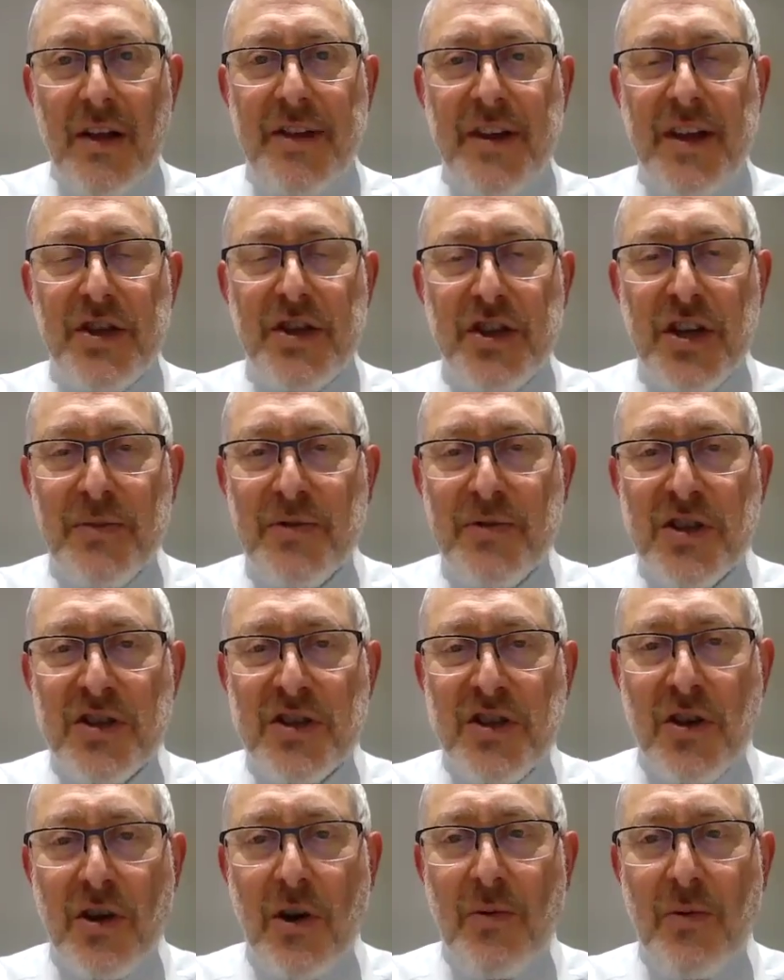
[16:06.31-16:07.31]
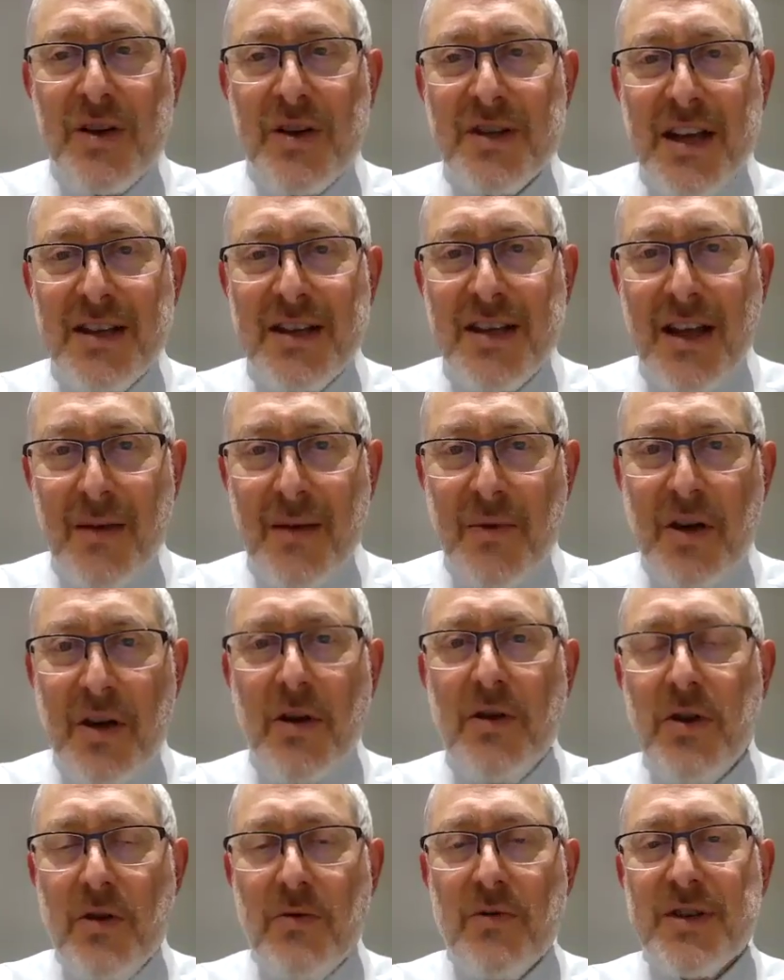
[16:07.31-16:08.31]
The Egyptians could always say to them, "You
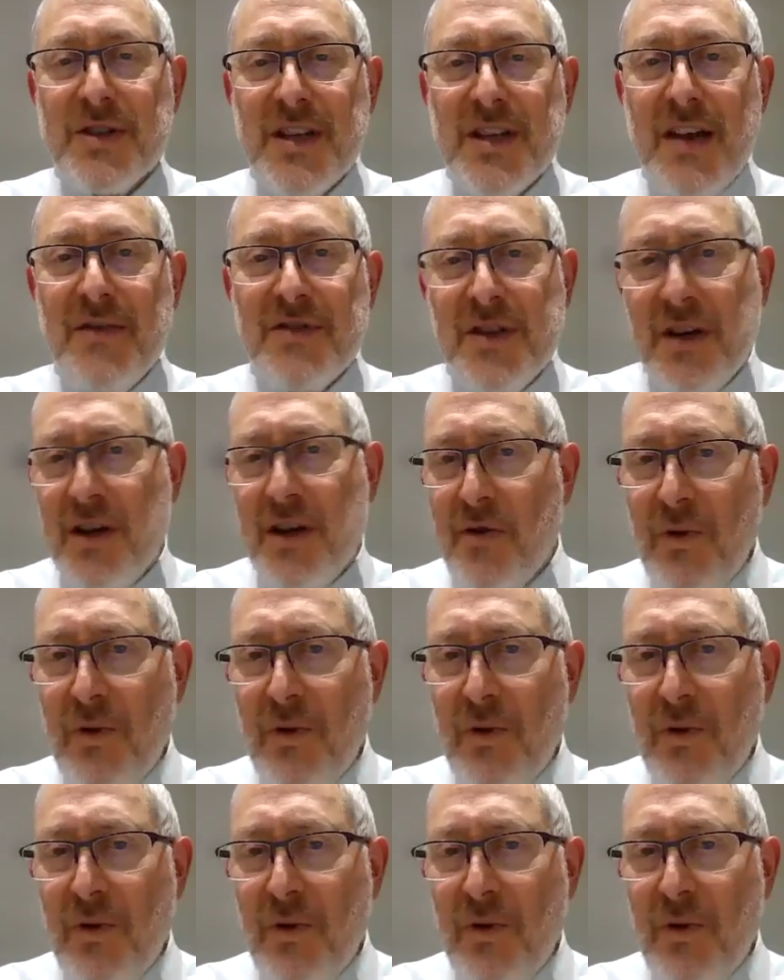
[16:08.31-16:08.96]
know, you were slaves here.